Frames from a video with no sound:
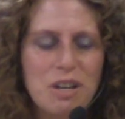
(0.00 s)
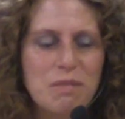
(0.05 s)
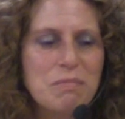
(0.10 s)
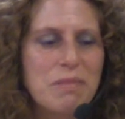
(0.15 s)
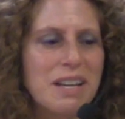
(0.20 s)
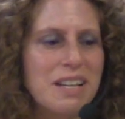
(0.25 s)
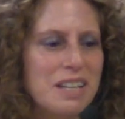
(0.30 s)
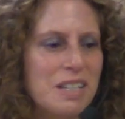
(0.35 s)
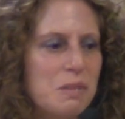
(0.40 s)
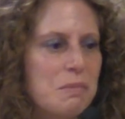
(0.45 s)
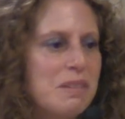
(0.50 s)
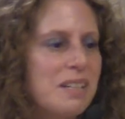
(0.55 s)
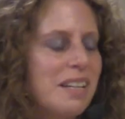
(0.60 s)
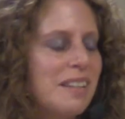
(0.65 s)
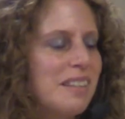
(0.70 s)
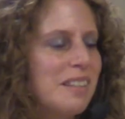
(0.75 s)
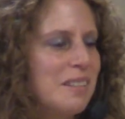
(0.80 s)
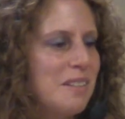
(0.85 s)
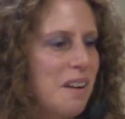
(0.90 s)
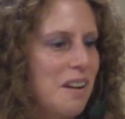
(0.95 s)
My husband
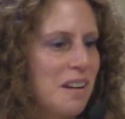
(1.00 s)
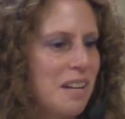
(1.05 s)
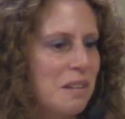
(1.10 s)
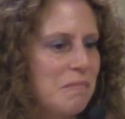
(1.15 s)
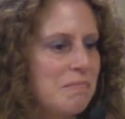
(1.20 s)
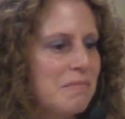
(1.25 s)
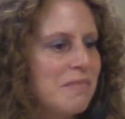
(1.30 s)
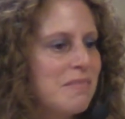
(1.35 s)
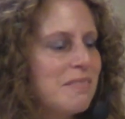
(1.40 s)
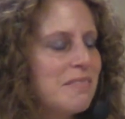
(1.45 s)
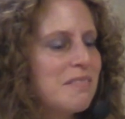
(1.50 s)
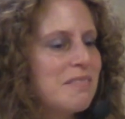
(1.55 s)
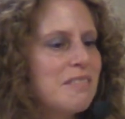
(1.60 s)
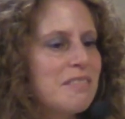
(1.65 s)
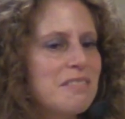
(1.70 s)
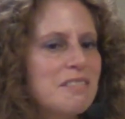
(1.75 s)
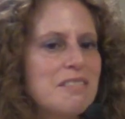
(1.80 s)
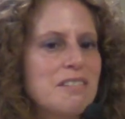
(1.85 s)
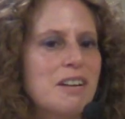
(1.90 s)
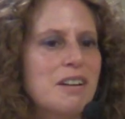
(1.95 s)
at the time
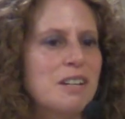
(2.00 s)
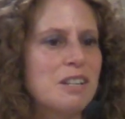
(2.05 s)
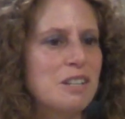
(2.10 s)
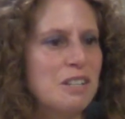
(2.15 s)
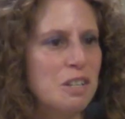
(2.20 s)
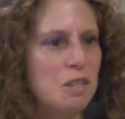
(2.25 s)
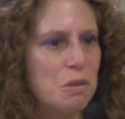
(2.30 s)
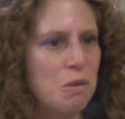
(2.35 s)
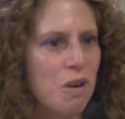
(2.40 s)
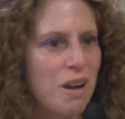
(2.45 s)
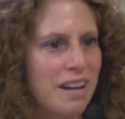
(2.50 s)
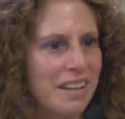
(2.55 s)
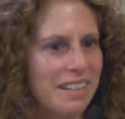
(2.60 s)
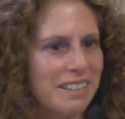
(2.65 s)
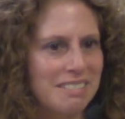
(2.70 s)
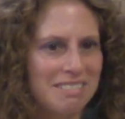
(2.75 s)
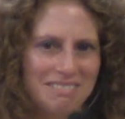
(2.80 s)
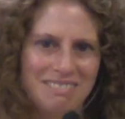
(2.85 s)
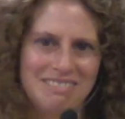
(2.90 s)
got a DUI.